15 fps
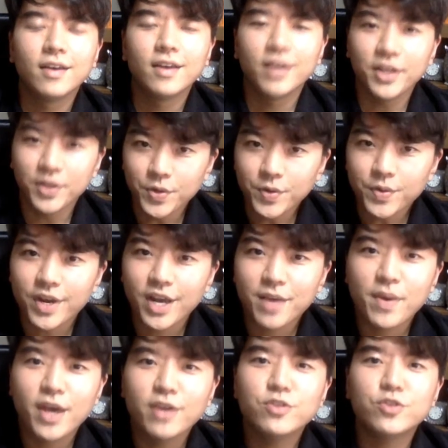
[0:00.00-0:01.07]
Hello, I'm
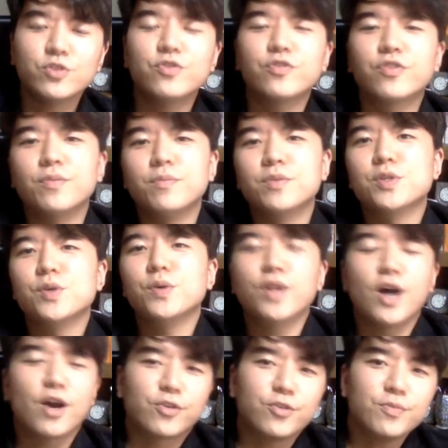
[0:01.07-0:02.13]
Andrew from Seoul
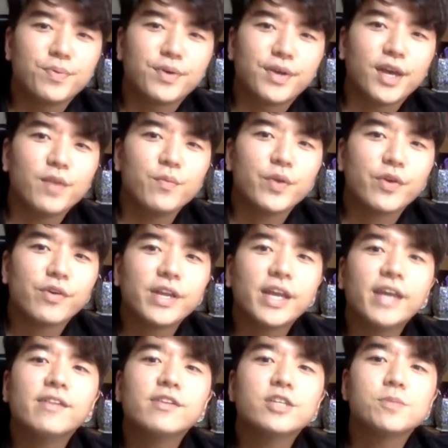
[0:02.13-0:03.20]
Law Group, and we are an
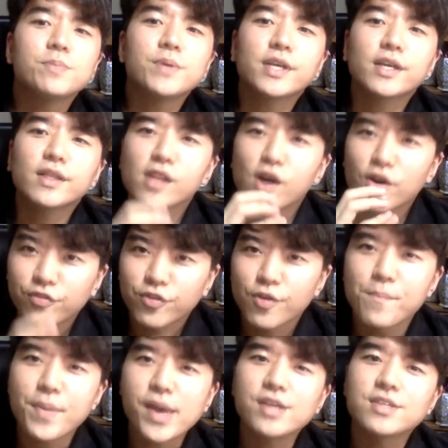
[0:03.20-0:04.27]
English-speaking law firm
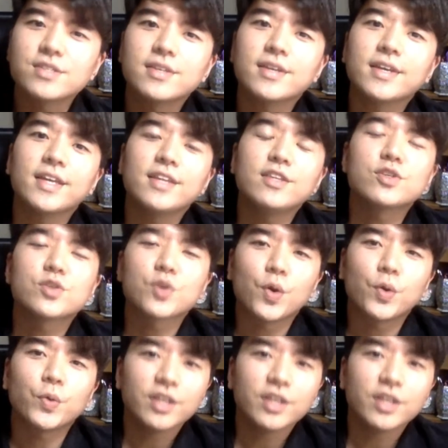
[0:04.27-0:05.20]
based in Seoul.